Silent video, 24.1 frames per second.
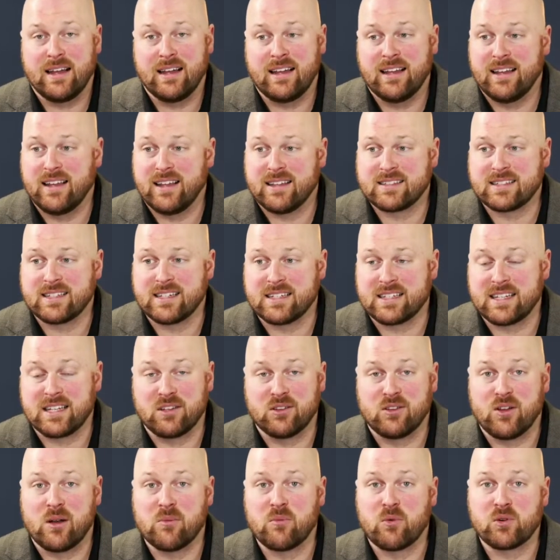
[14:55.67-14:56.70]
it's going to take a
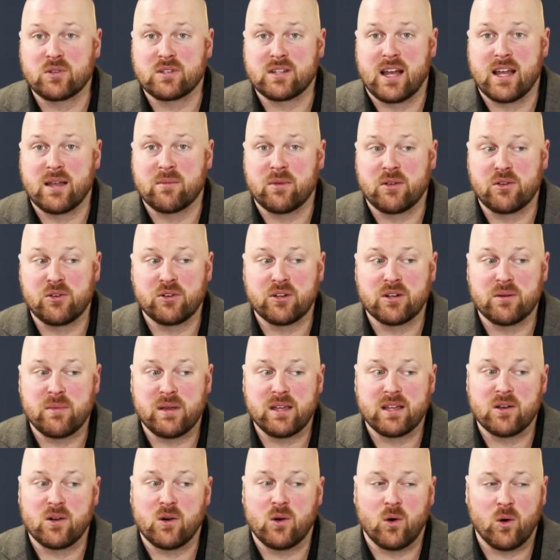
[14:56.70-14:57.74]
lot more time and you're going to make
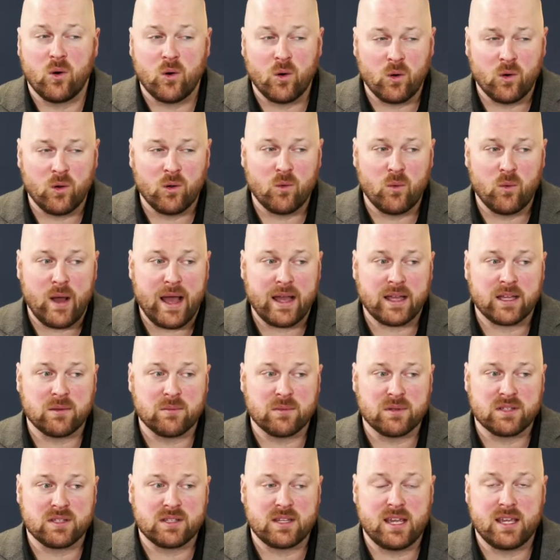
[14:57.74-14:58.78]
a whole whack of
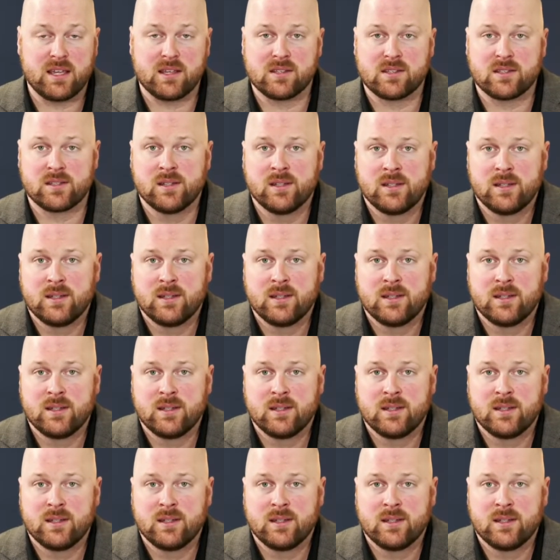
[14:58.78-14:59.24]
mistakes.